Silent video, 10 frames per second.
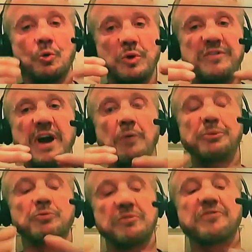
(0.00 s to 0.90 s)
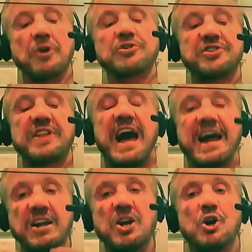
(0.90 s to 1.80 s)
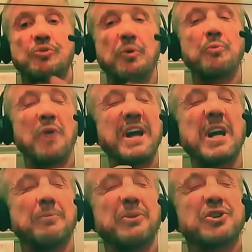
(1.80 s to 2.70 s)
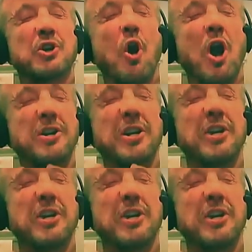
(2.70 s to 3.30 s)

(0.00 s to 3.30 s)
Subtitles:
we've helped to reverse that through breaking up the scar